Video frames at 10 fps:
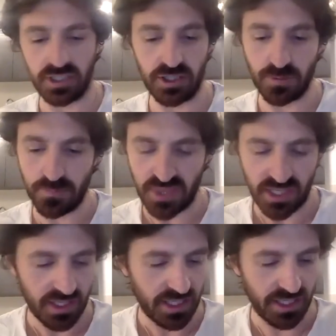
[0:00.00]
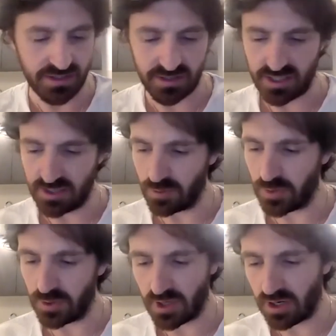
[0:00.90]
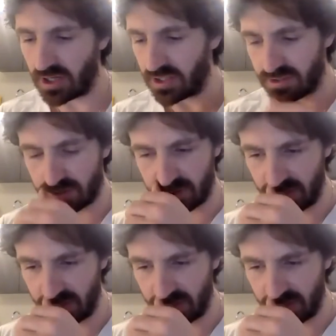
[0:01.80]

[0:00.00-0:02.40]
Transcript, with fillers: you know, it's, it, we're both artists.